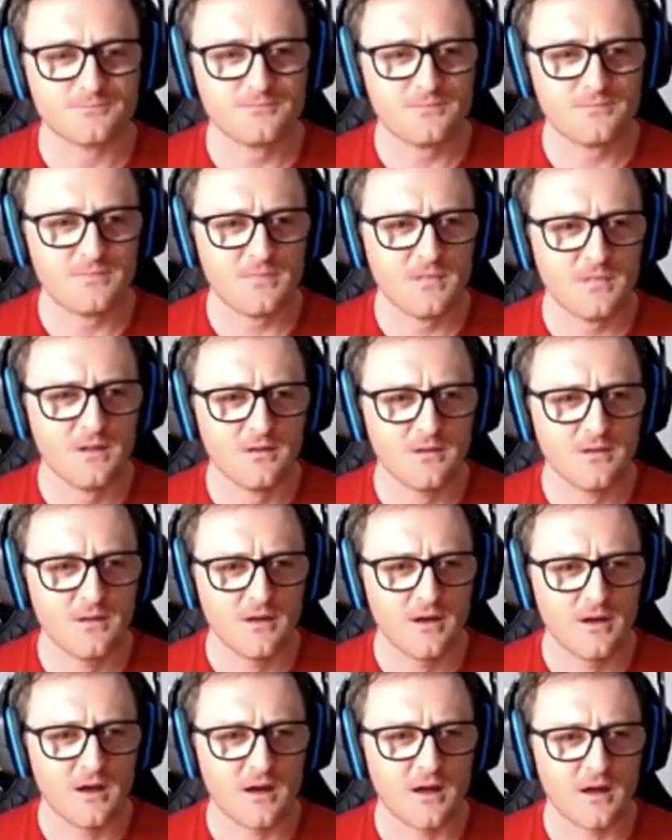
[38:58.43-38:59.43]
Yeah, the
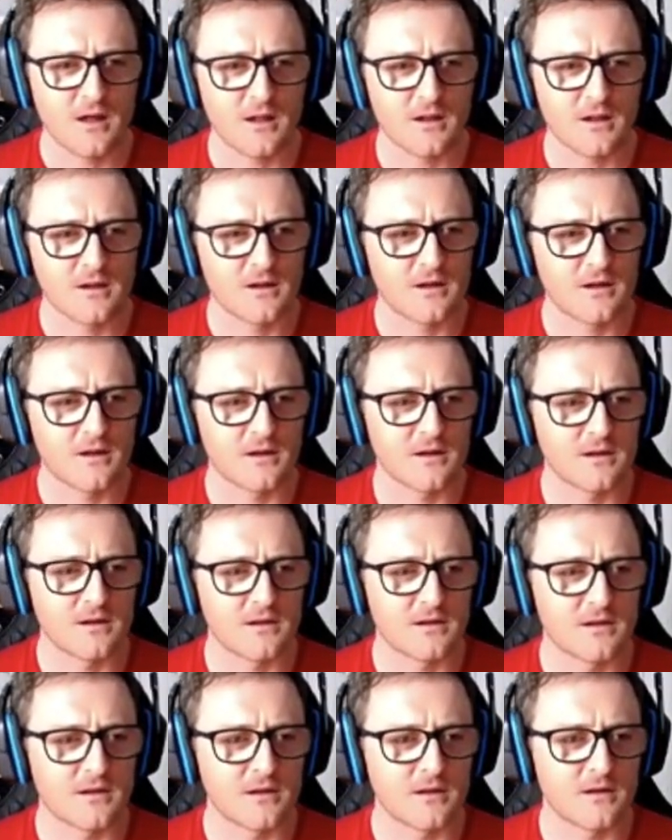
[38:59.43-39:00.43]
200 and the
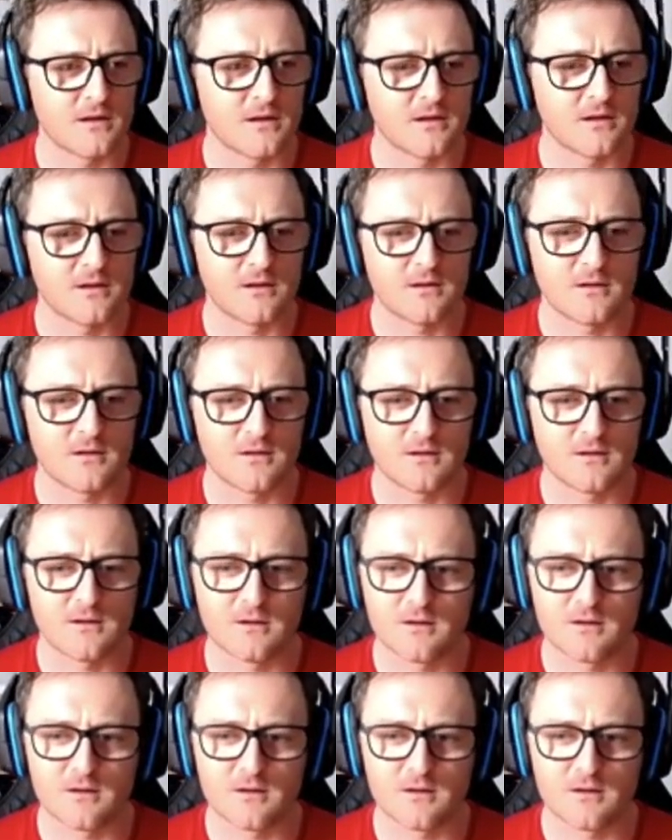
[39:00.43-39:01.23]
50 is amazing.